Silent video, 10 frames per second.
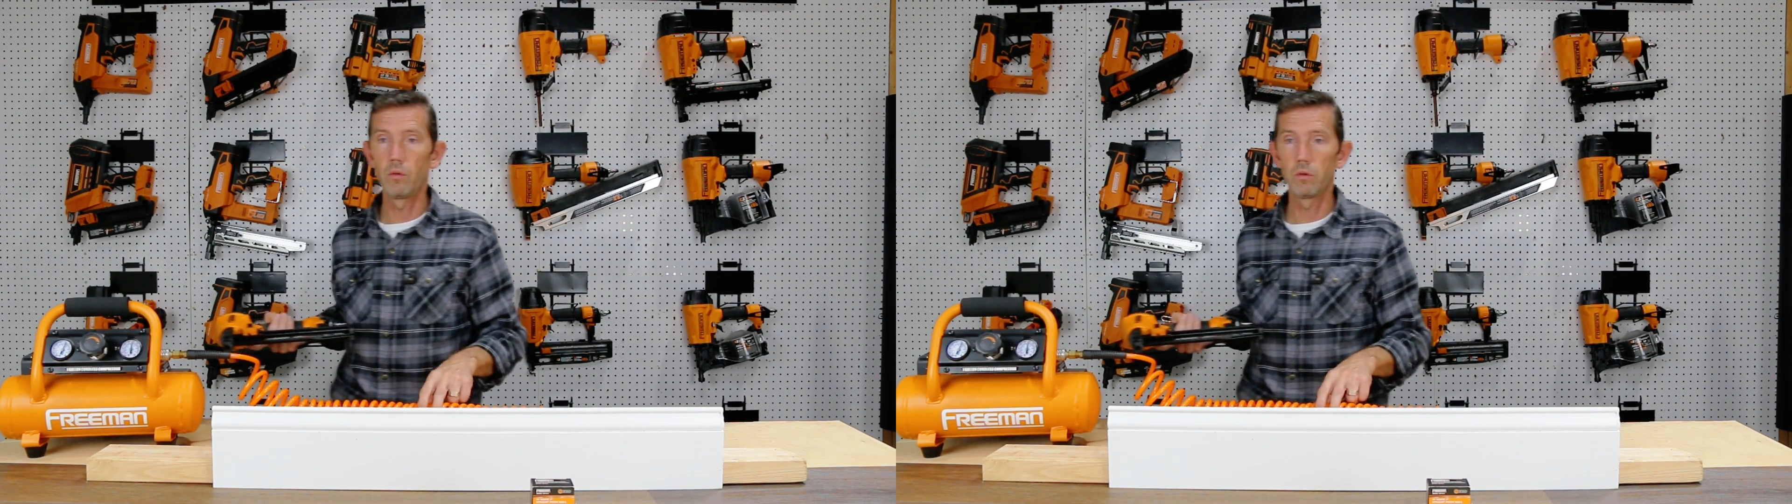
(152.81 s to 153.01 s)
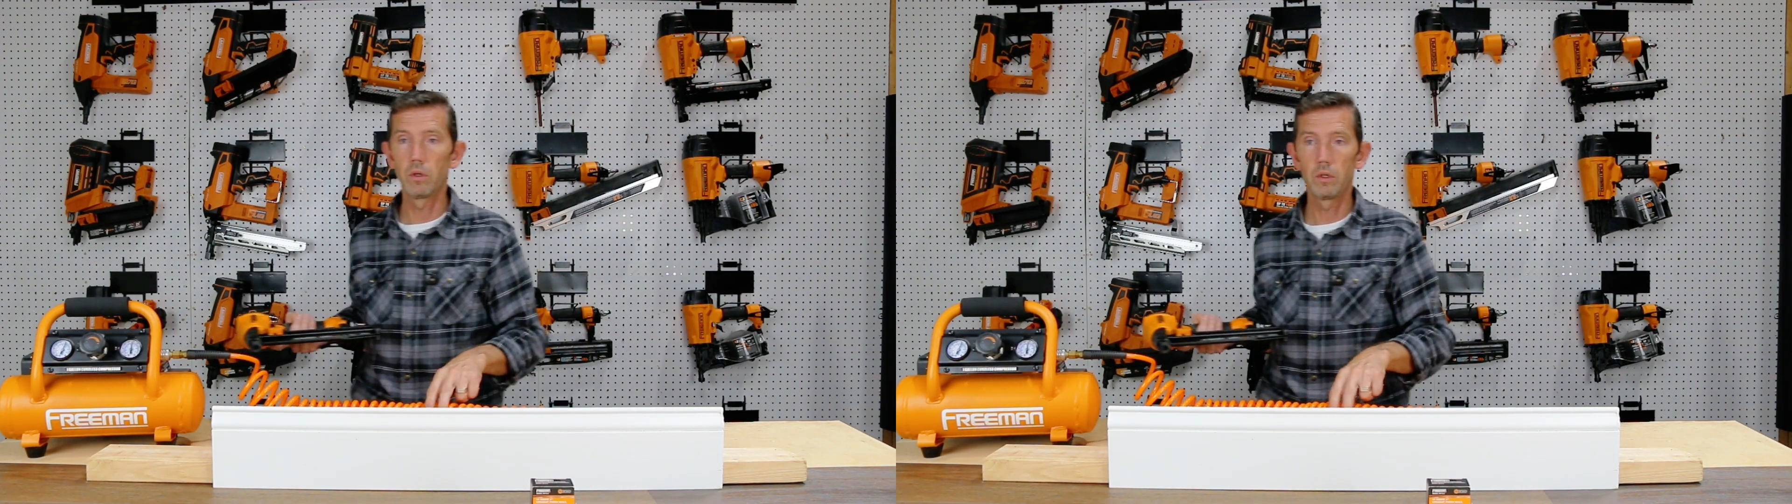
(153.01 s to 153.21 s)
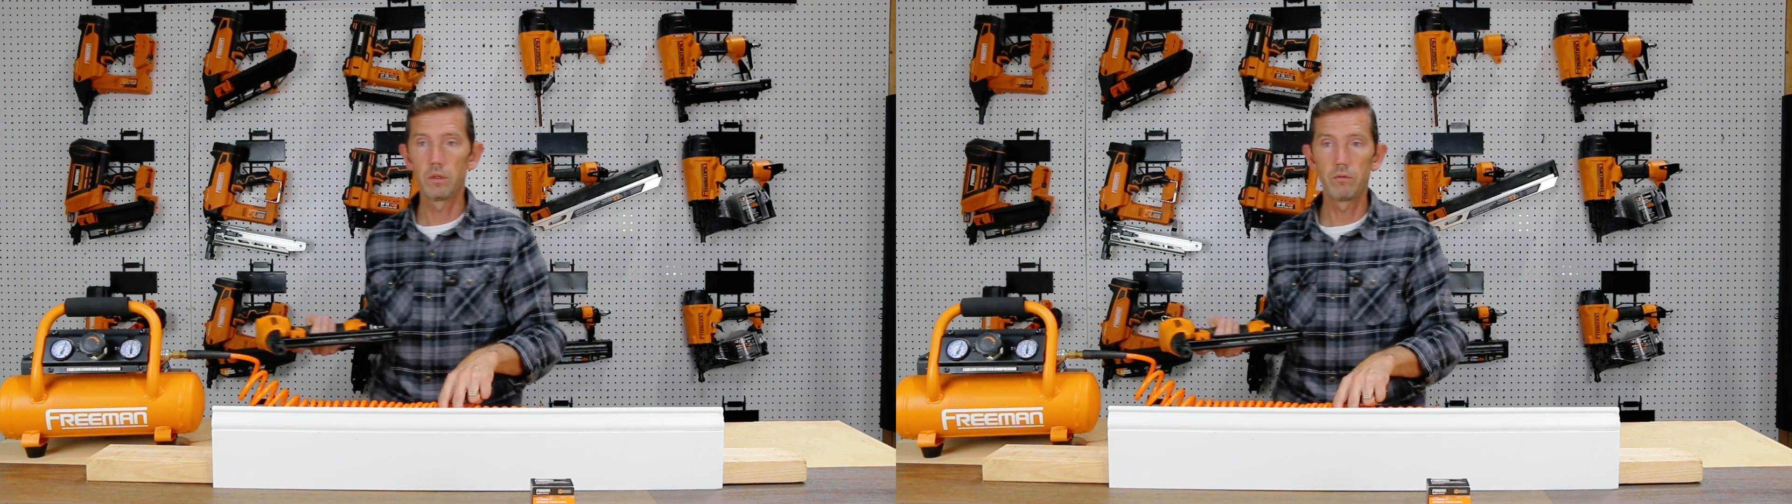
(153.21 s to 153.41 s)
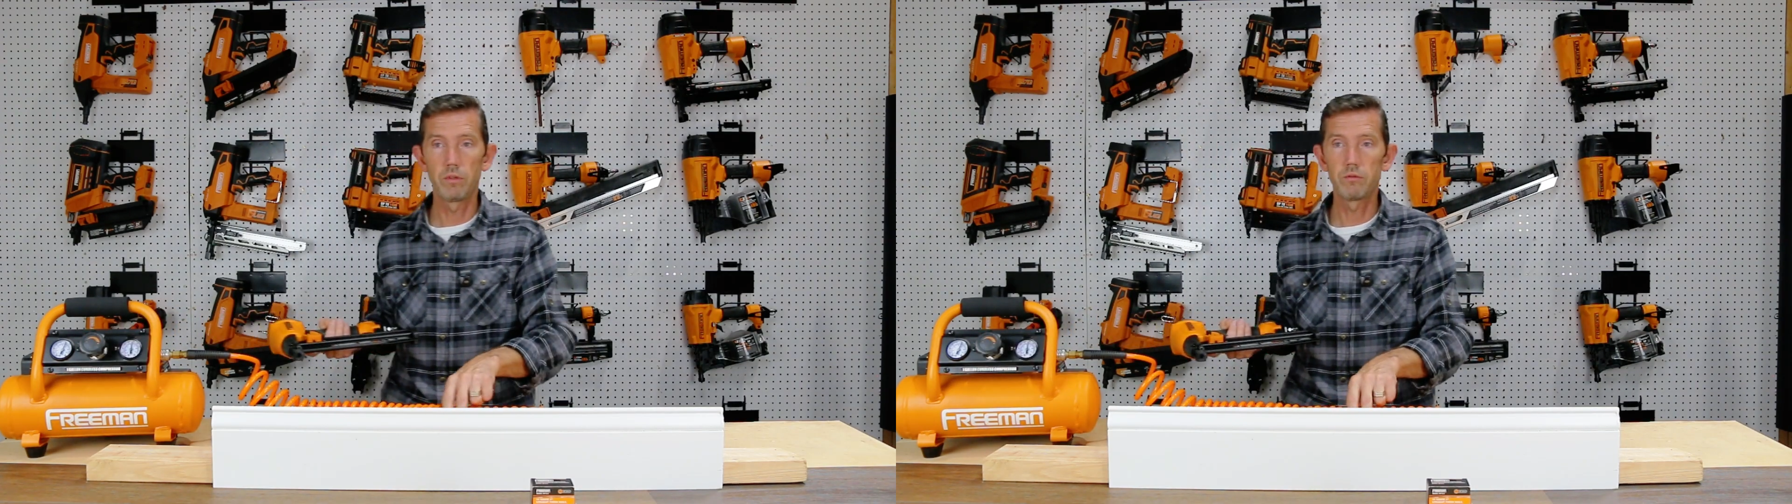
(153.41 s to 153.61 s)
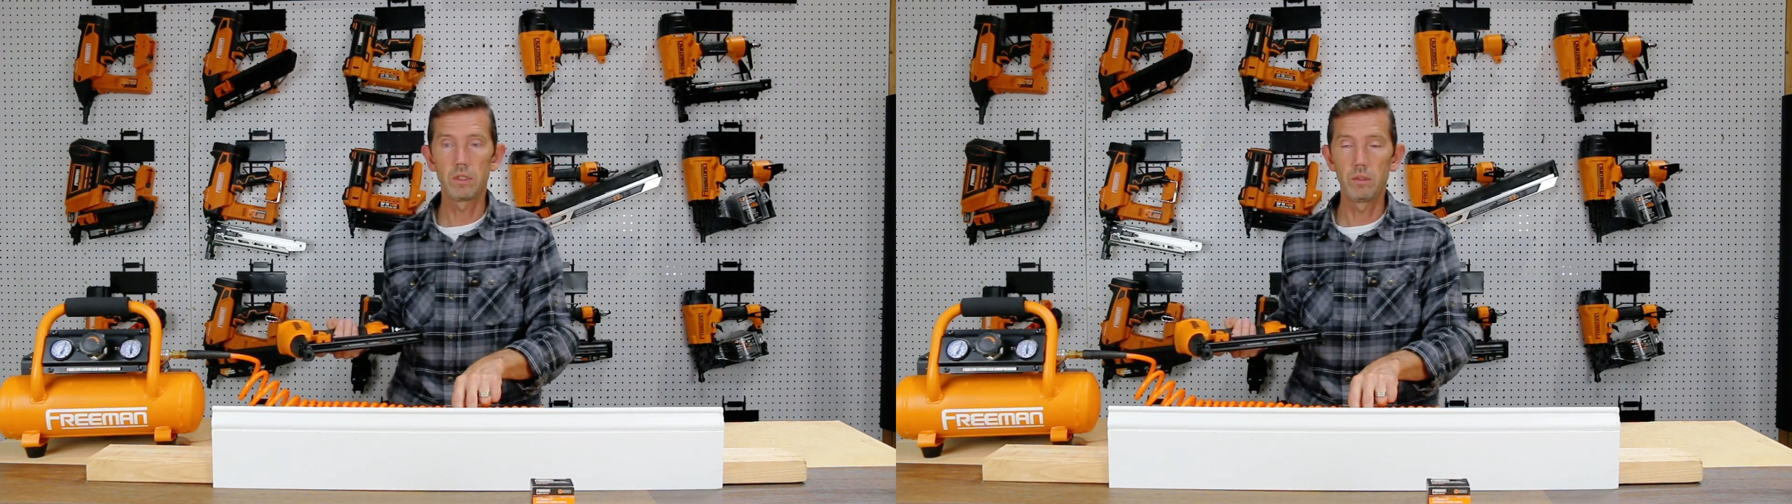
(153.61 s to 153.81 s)
over
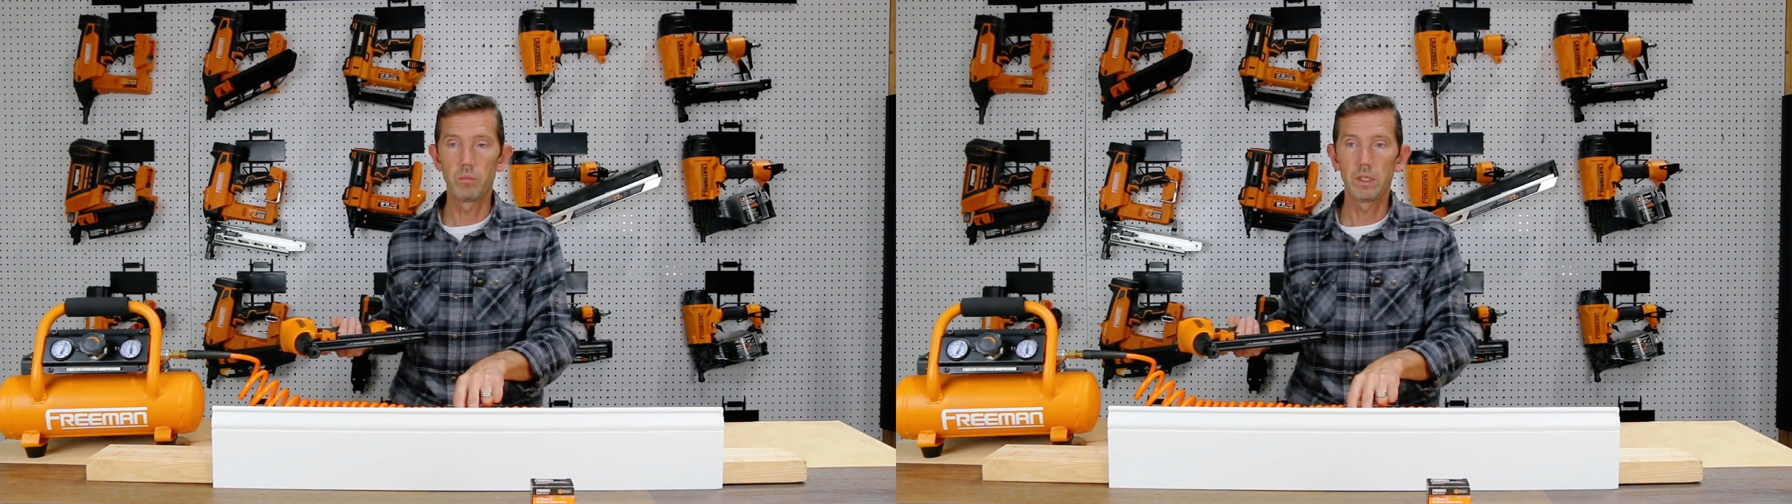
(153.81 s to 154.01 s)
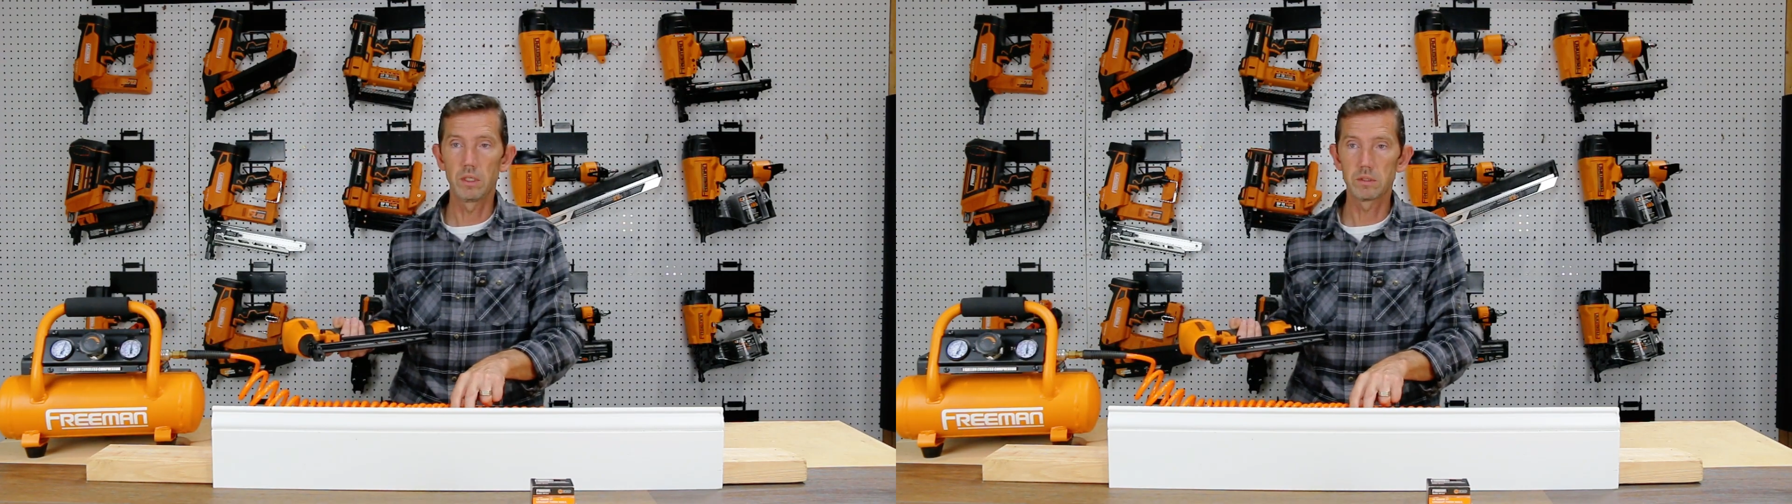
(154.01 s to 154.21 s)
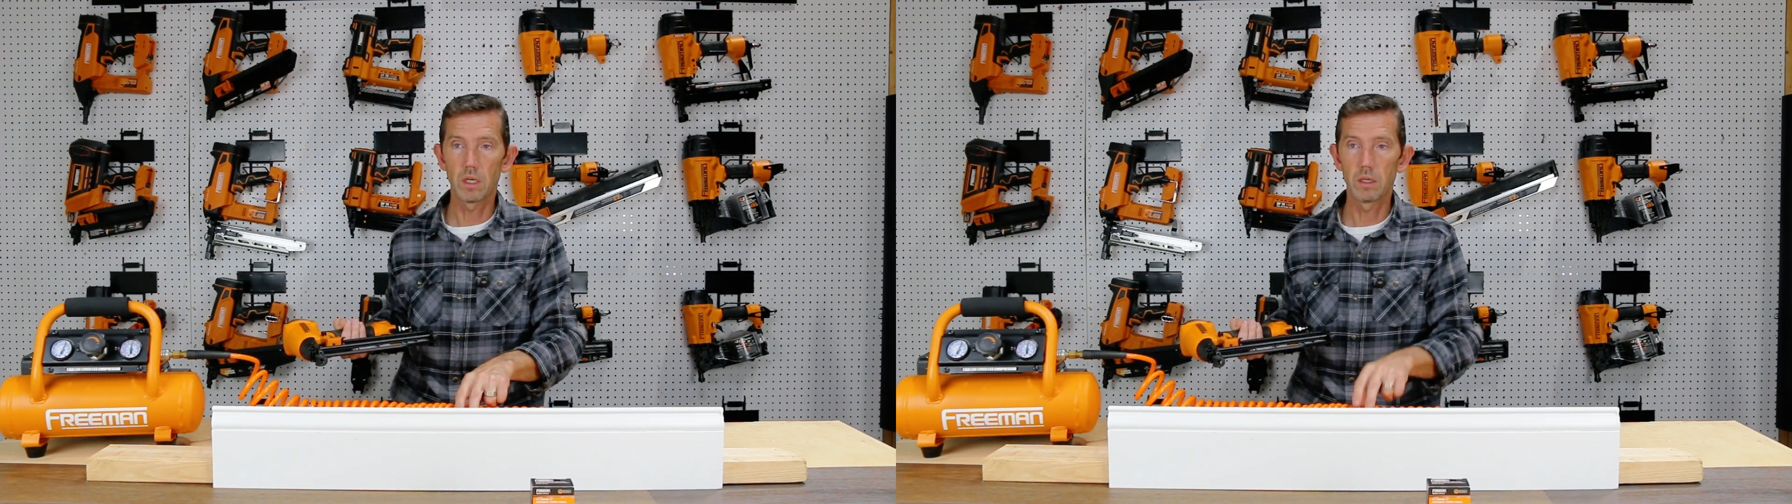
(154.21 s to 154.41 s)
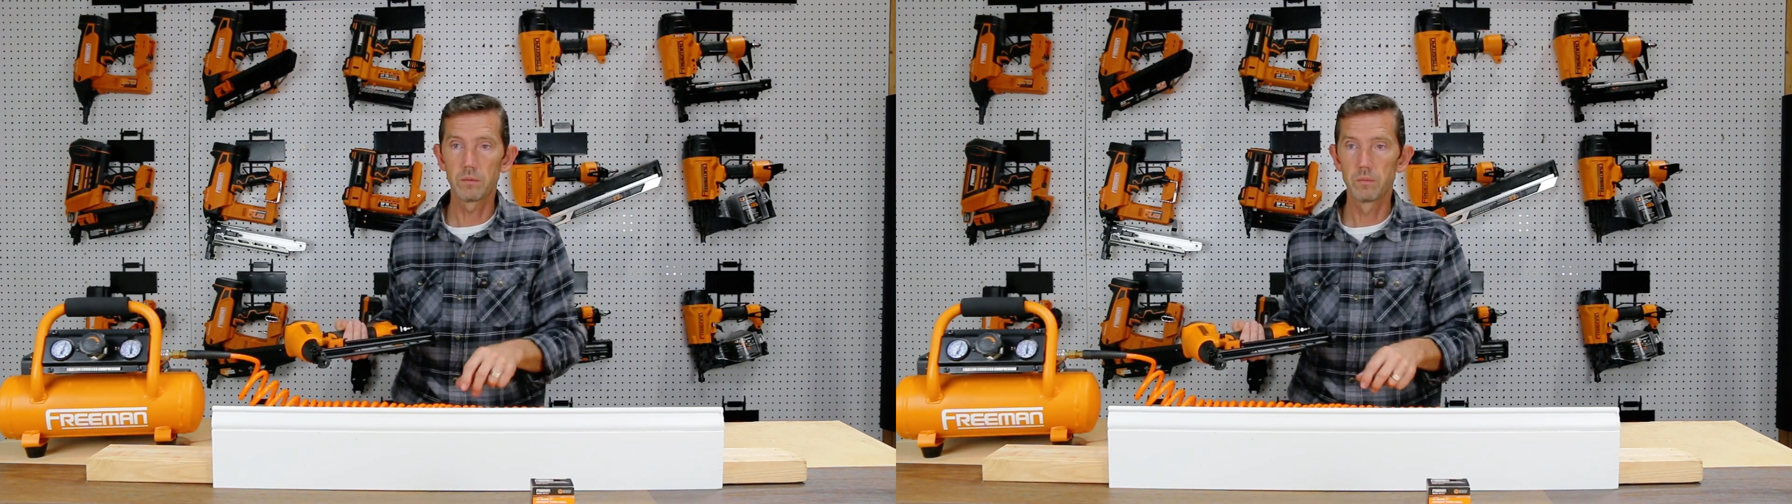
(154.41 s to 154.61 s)
115 PSI.